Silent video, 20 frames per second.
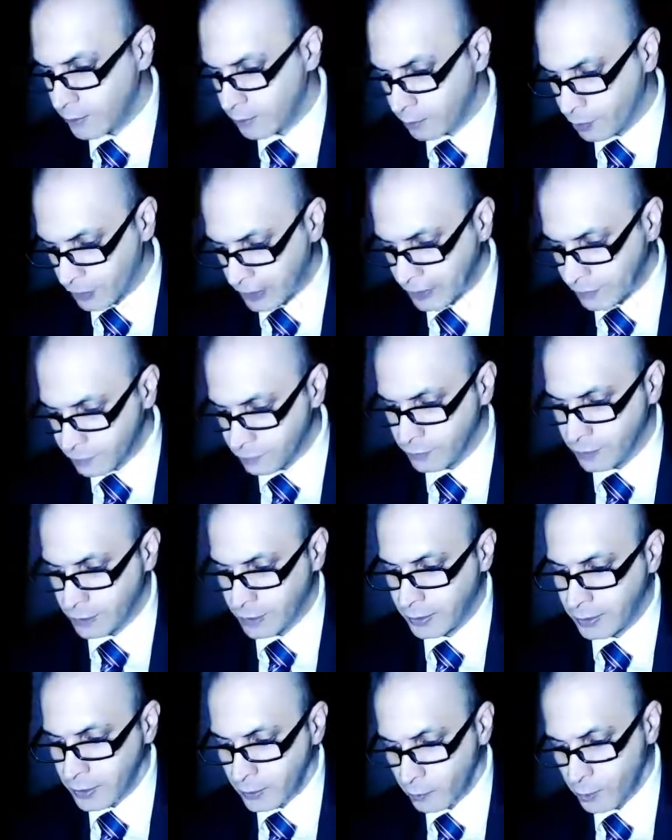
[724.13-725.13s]

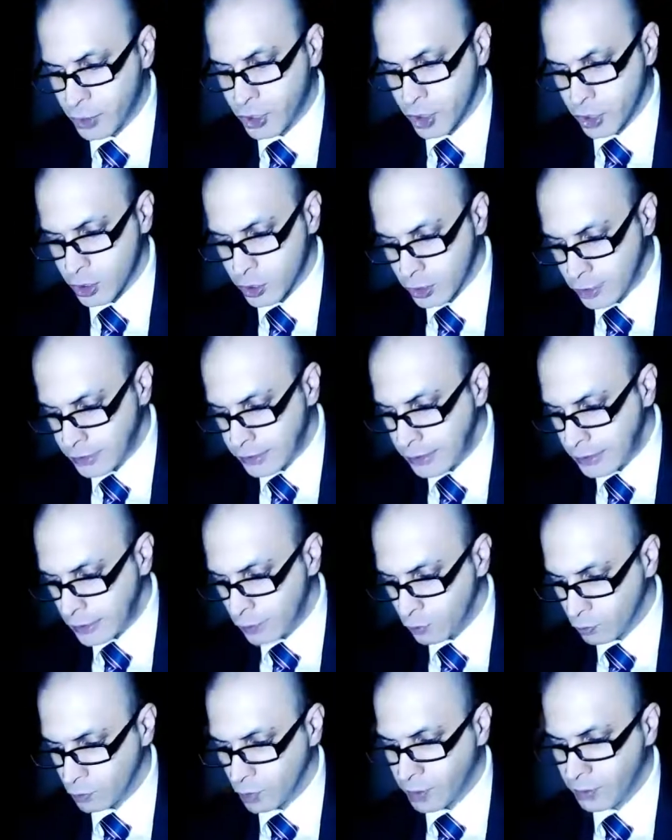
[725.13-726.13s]
Bratva, which is today
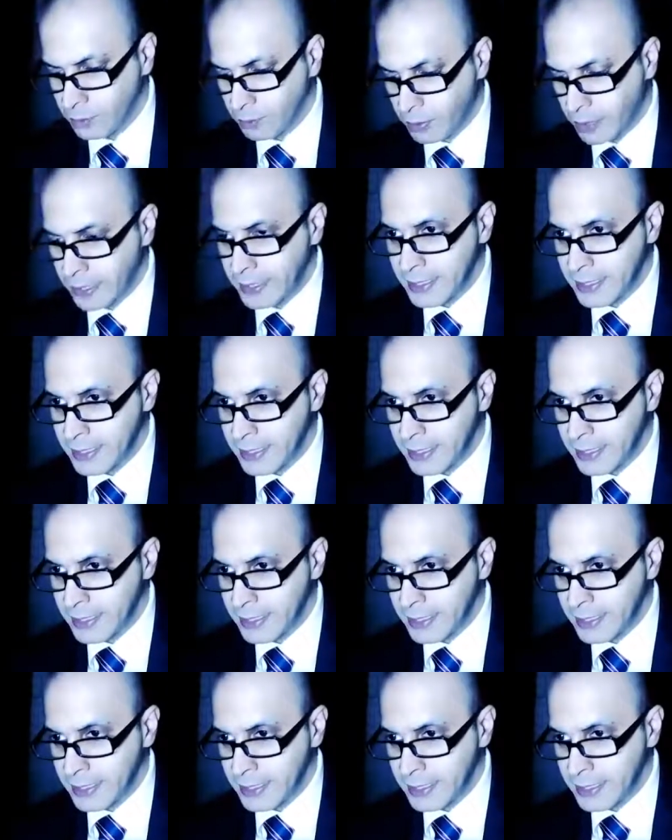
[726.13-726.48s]
run by